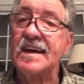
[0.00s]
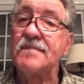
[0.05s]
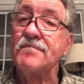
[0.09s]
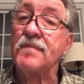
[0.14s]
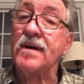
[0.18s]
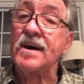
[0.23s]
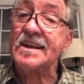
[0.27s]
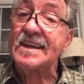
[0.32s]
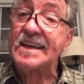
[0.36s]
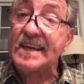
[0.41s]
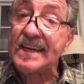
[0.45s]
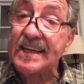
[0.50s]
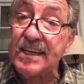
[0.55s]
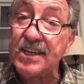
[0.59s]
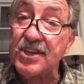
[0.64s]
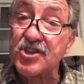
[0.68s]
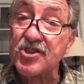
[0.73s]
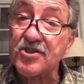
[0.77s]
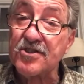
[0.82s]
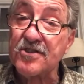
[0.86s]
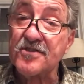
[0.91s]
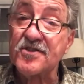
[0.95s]
but
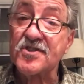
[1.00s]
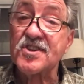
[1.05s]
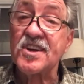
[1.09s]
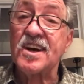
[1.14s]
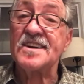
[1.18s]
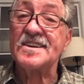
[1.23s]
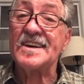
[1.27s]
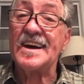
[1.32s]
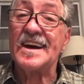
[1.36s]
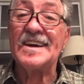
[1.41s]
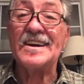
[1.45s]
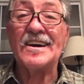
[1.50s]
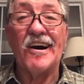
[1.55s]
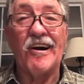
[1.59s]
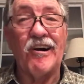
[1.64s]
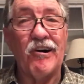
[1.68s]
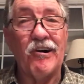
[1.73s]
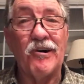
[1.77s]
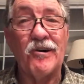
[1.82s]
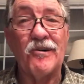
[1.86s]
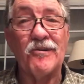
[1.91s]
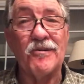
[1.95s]
Easter Sunday
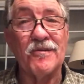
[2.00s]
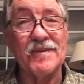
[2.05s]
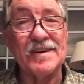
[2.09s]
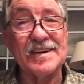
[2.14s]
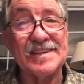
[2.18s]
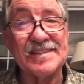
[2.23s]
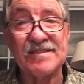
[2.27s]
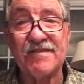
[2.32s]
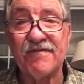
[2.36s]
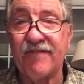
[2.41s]
always